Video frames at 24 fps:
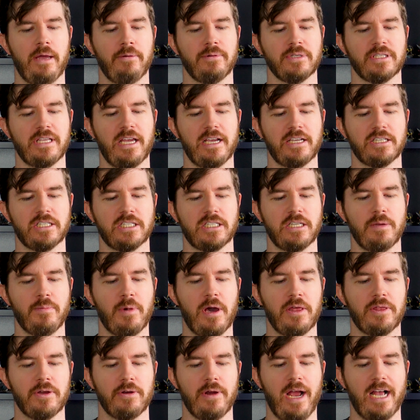It was like some
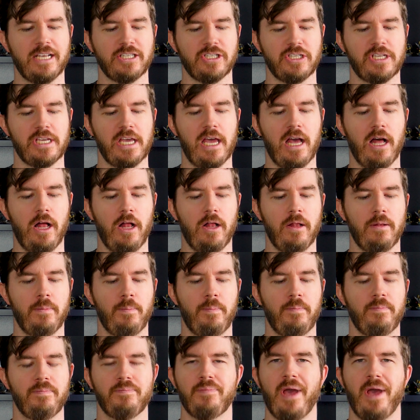other STL